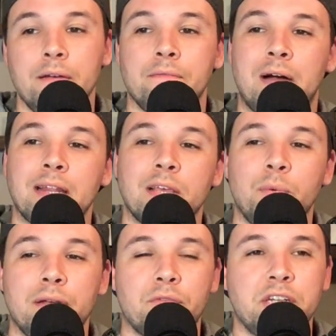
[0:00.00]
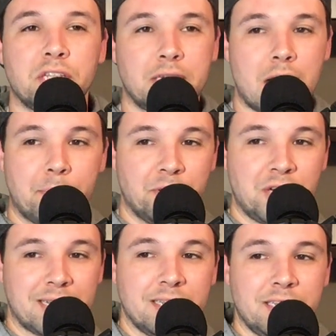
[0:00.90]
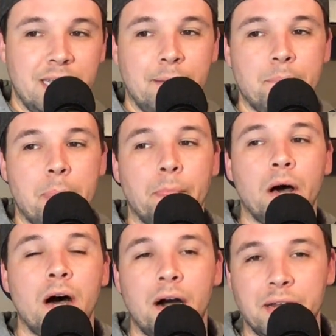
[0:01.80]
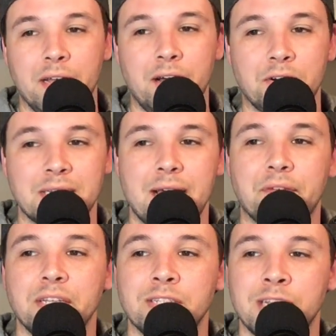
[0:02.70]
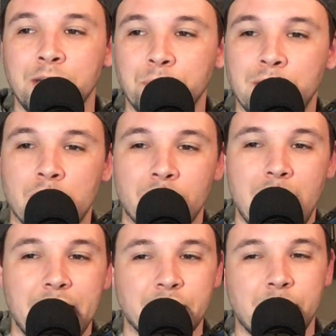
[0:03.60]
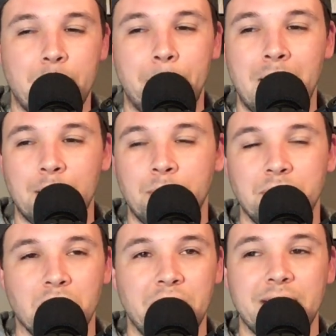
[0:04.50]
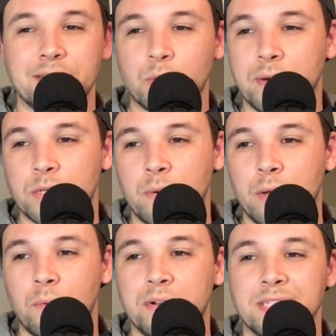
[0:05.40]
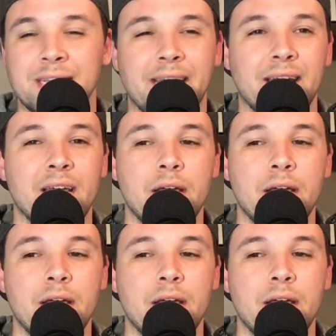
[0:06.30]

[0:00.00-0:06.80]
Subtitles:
Finally, we have reached the top projected team. The Honey Hunters have continued their rise from the bottom of the league in 2021, setting